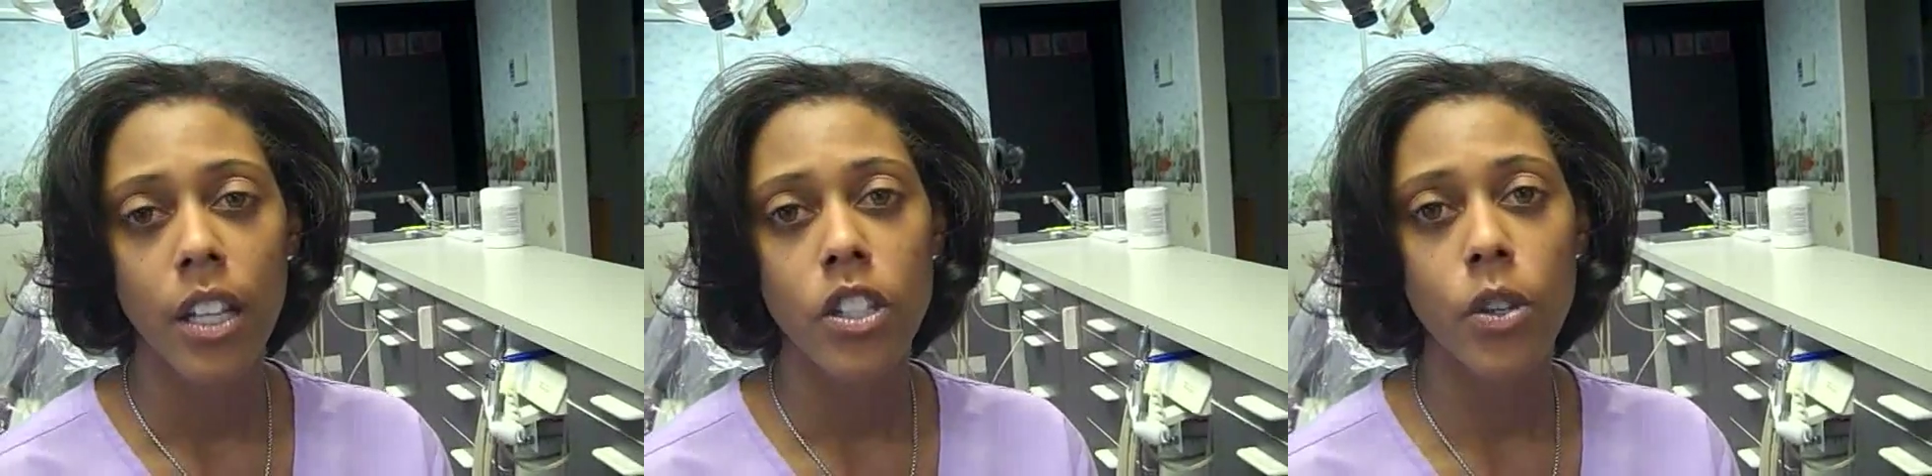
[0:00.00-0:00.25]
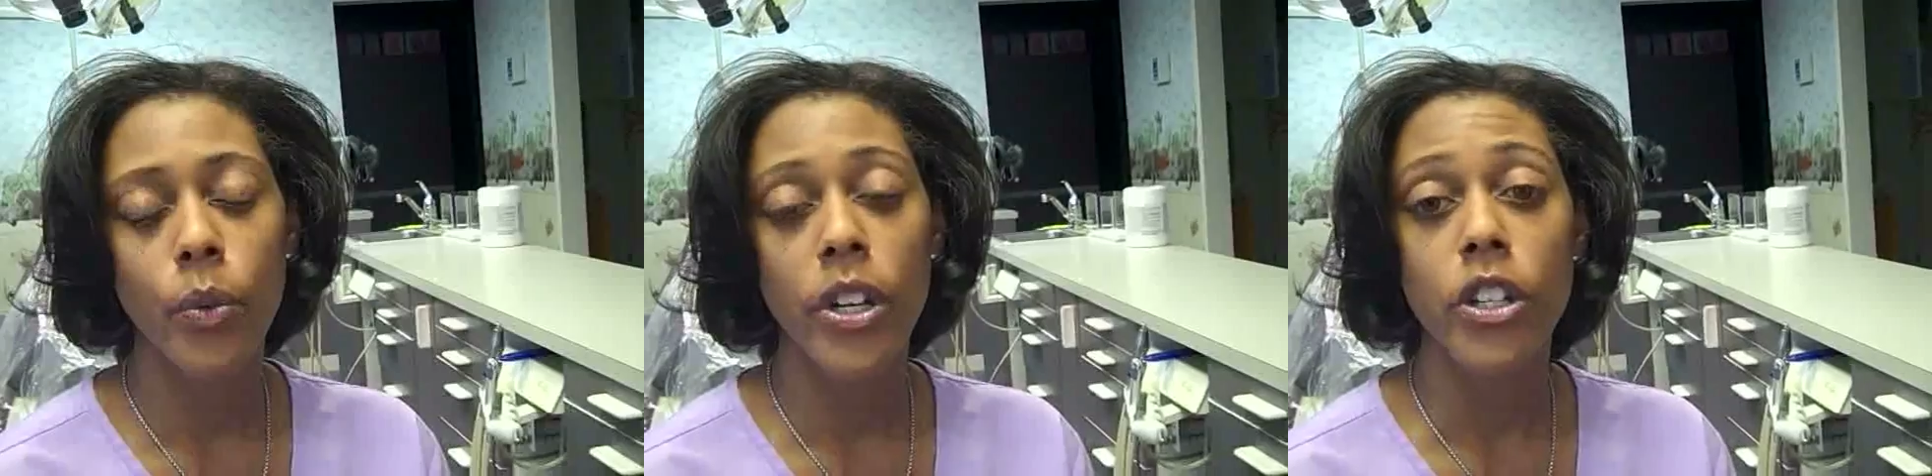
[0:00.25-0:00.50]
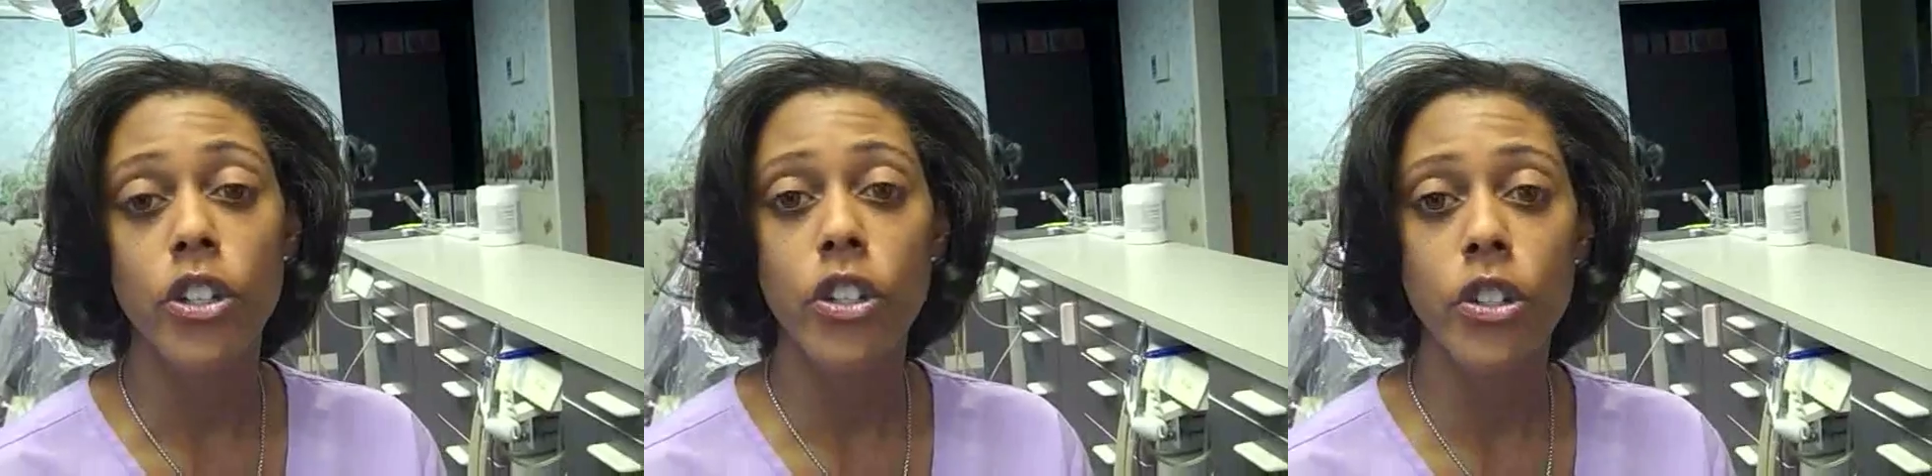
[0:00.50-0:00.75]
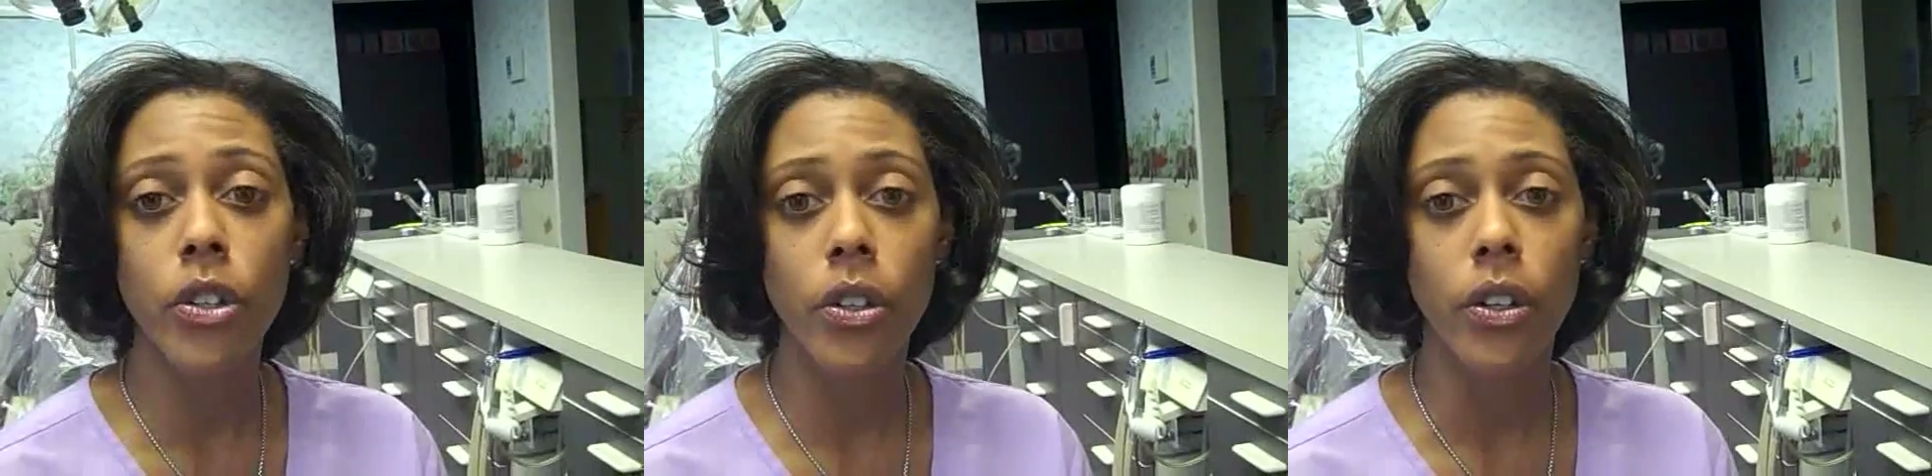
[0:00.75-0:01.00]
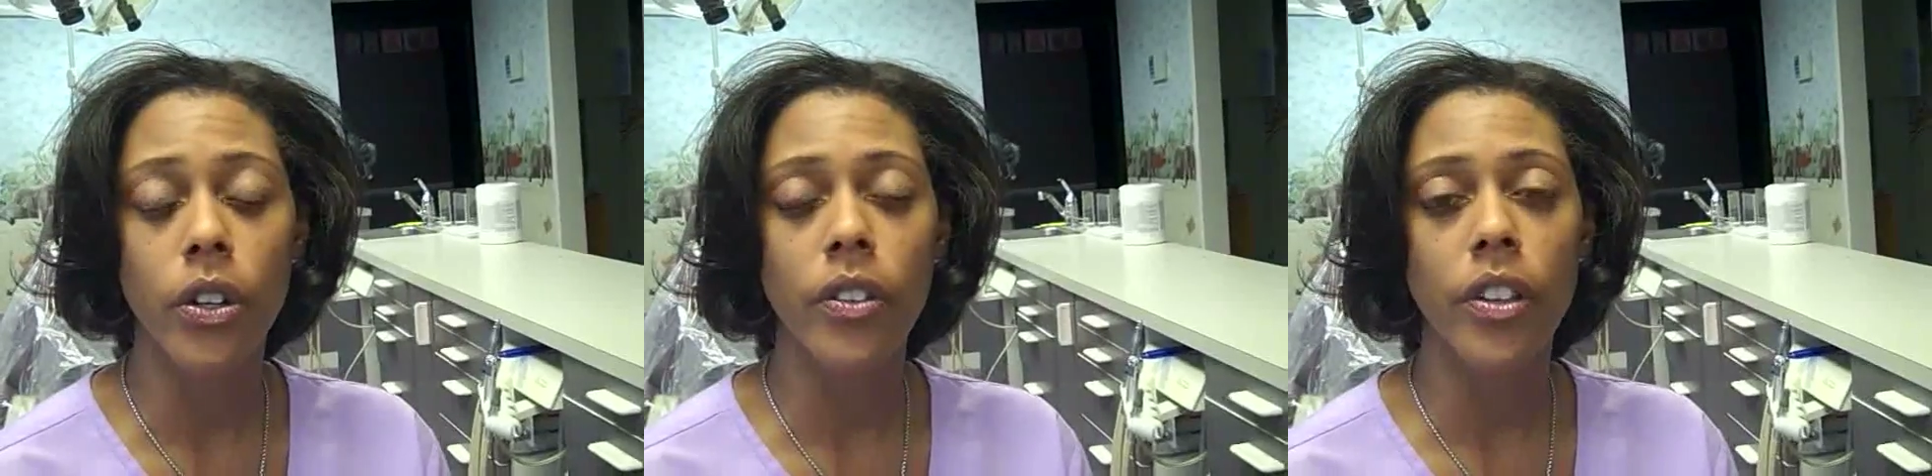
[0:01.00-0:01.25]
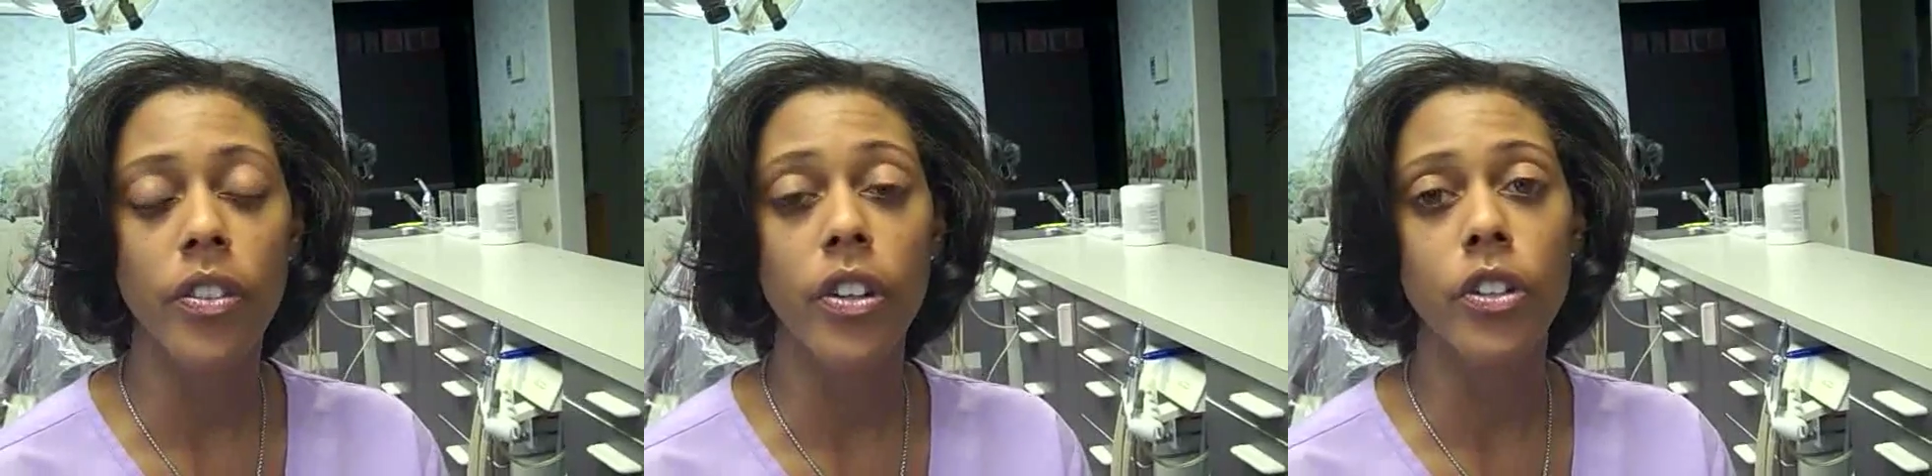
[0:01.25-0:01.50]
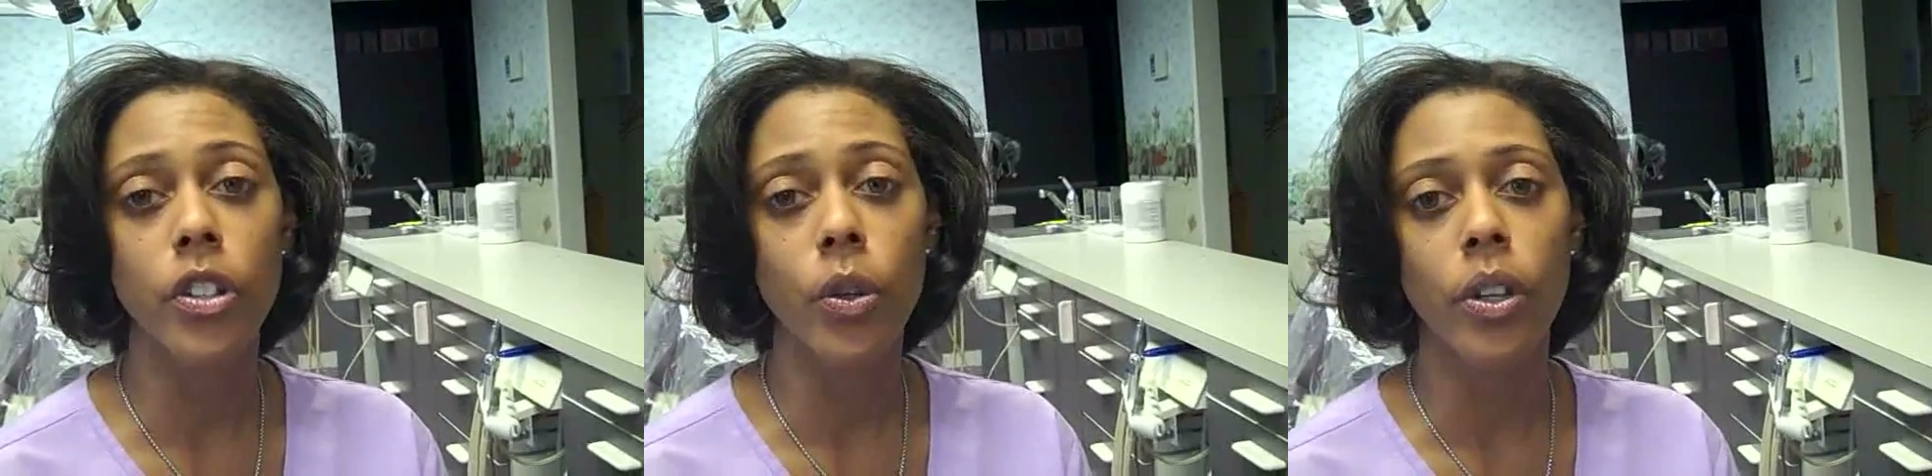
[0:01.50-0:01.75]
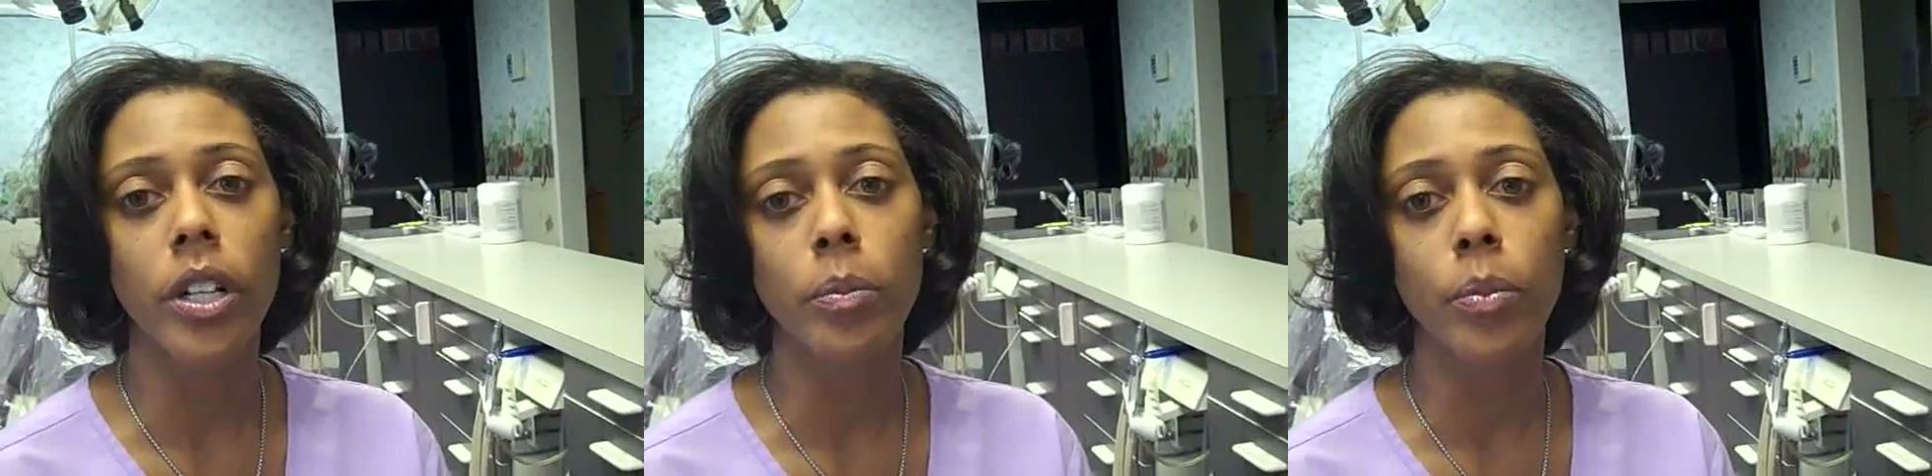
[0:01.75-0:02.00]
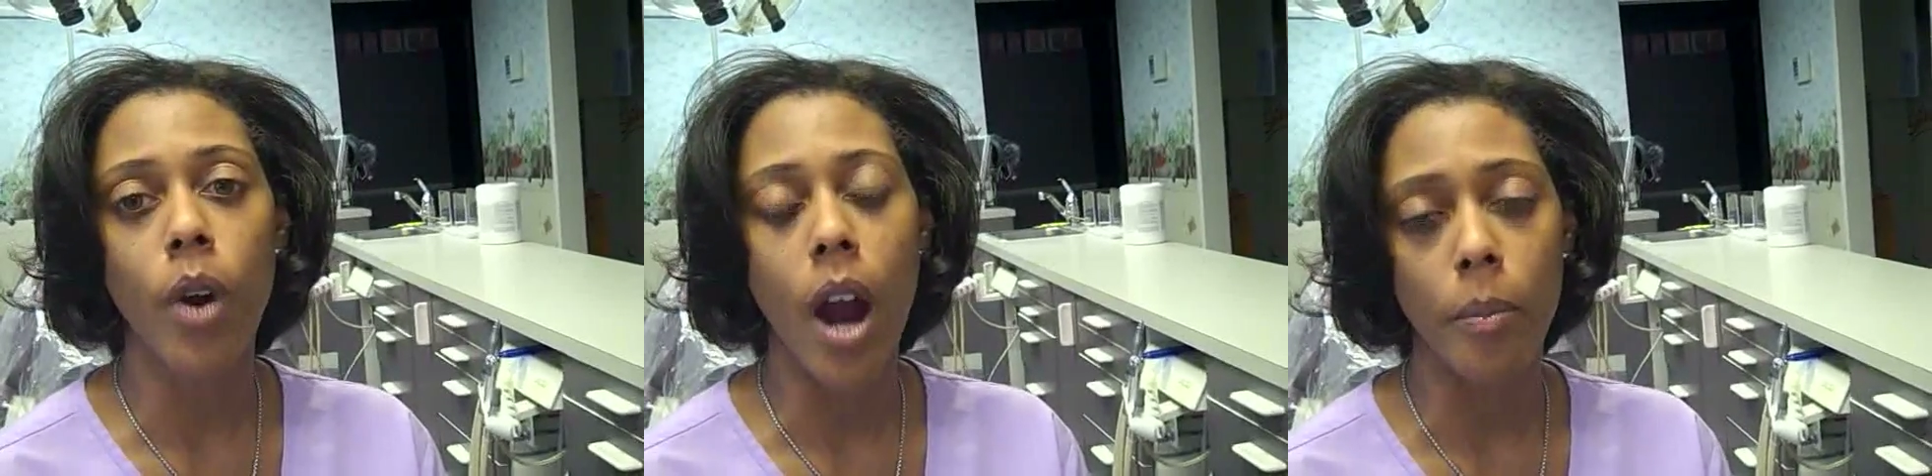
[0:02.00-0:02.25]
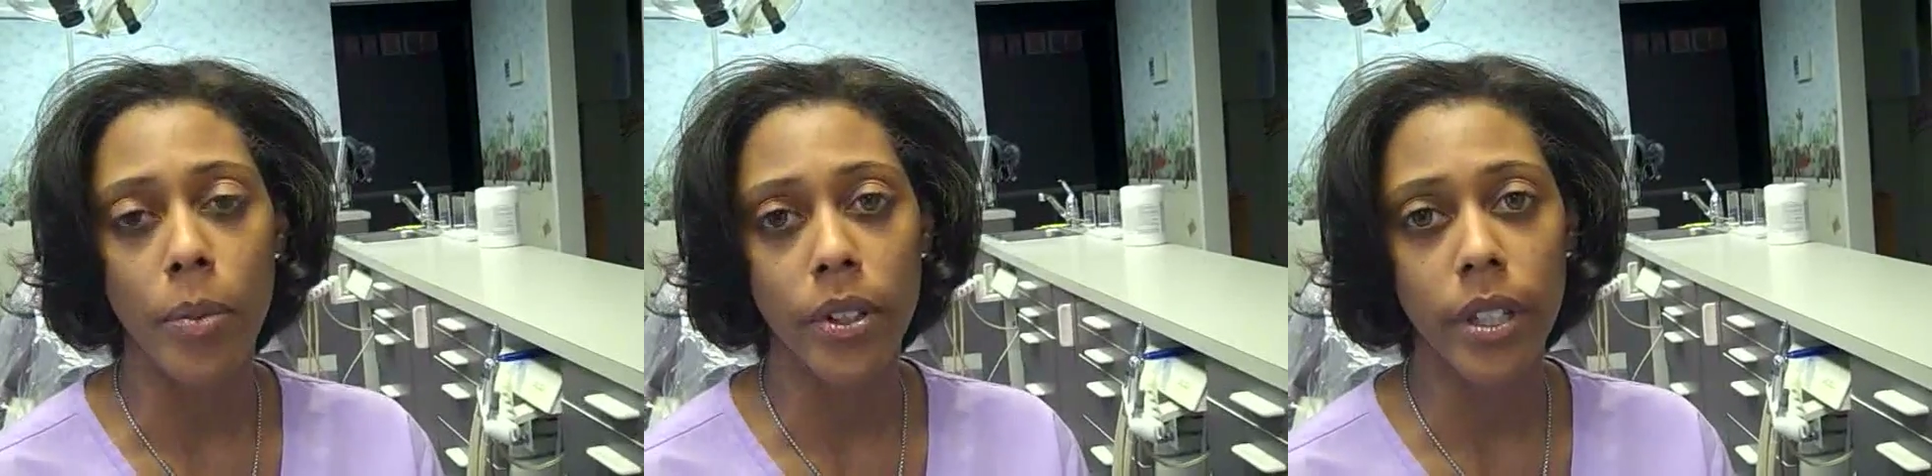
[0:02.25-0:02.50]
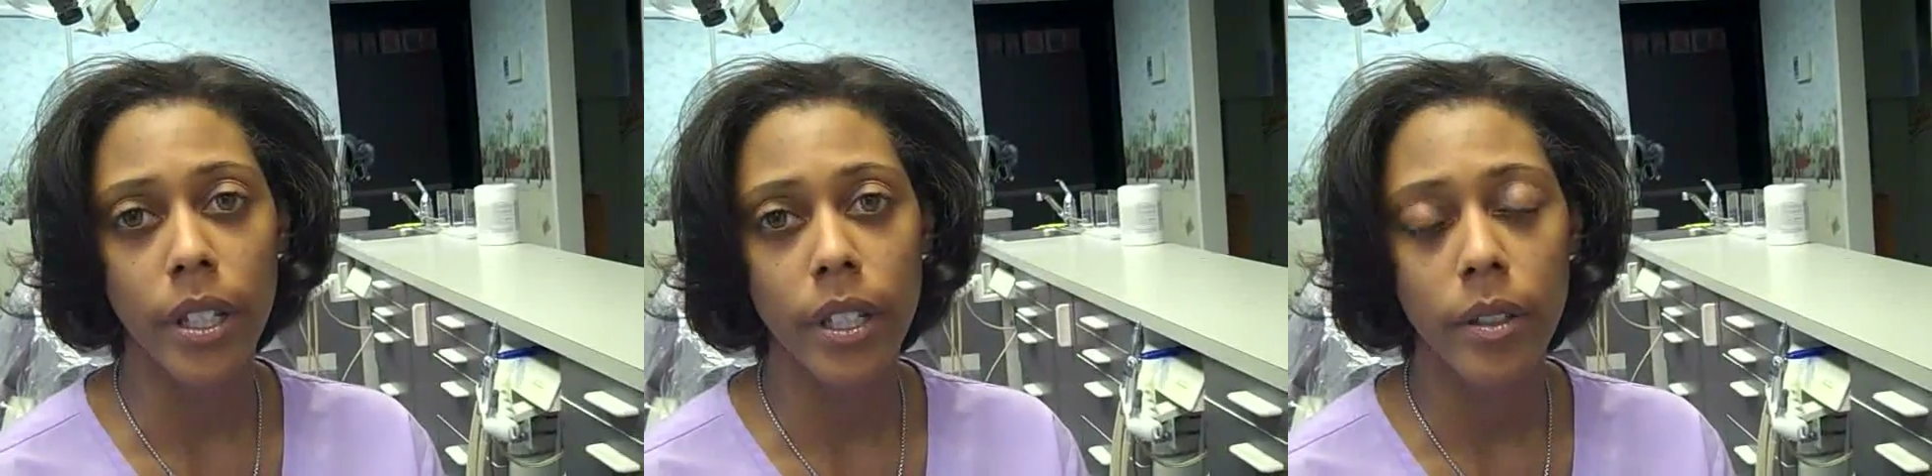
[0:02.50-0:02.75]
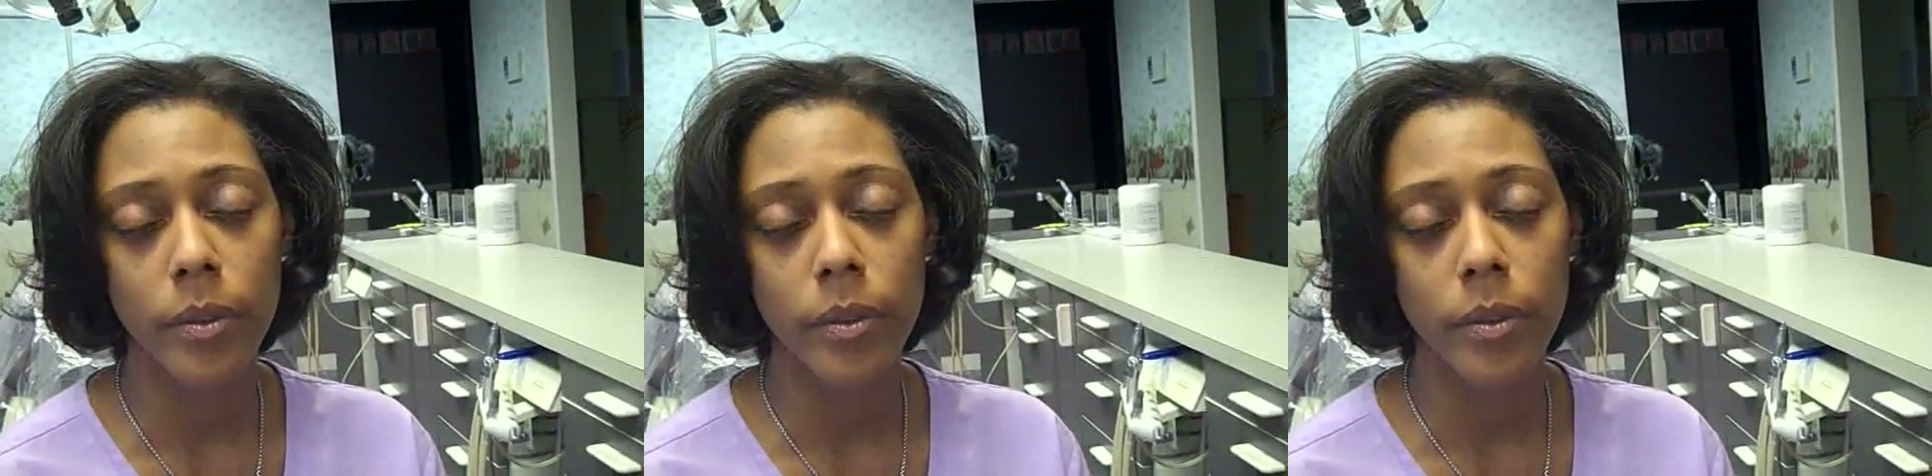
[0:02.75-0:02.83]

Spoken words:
to reassure that they're doing it properly.